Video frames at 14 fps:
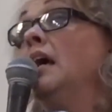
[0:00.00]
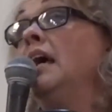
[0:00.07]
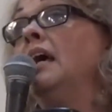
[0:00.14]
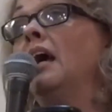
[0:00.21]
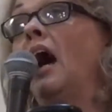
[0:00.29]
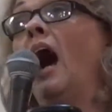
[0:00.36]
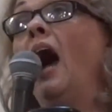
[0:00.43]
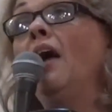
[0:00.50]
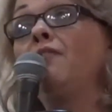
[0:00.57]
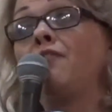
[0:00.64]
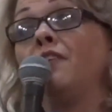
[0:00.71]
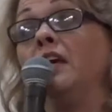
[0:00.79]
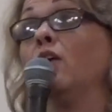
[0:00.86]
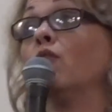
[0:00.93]

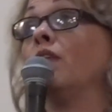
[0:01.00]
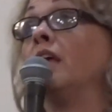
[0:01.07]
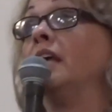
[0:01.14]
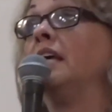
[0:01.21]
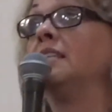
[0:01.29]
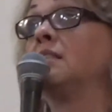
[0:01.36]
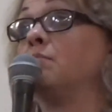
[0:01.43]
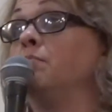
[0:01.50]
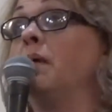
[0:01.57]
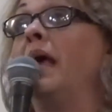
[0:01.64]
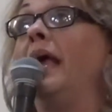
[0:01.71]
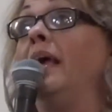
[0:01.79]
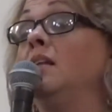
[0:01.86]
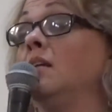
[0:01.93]
I feel that it's
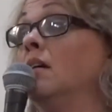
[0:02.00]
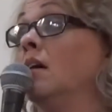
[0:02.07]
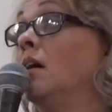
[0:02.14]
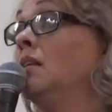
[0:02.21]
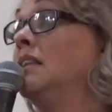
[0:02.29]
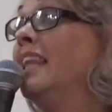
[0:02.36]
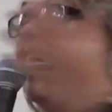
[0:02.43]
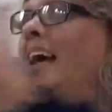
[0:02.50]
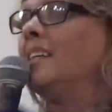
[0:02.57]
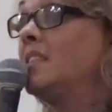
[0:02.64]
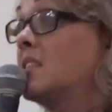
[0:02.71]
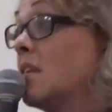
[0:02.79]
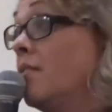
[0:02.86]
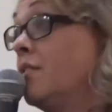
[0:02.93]
made
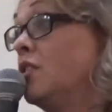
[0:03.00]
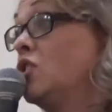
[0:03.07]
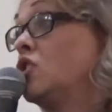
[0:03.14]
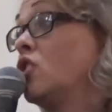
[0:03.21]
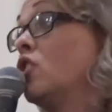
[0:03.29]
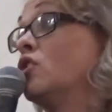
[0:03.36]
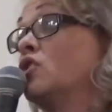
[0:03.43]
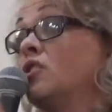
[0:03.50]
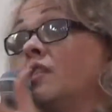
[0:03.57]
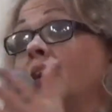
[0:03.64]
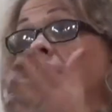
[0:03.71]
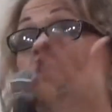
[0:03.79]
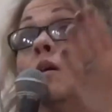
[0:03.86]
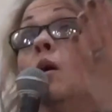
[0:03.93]
less of the church
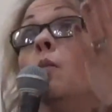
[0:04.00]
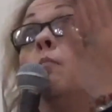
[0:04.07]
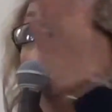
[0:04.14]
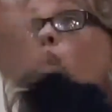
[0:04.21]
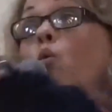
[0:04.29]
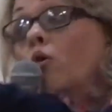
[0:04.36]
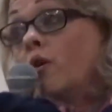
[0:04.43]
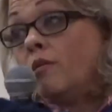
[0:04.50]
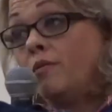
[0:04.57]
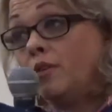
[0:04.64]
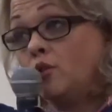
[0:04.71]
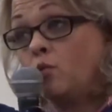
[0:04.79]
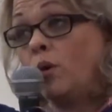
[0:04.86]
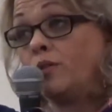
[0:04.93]
than more
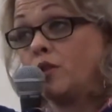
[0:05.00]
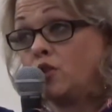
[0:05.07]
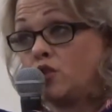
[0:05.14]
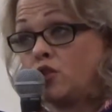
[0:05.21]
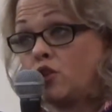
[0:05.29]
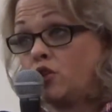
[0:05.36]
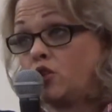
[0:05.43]
of what the church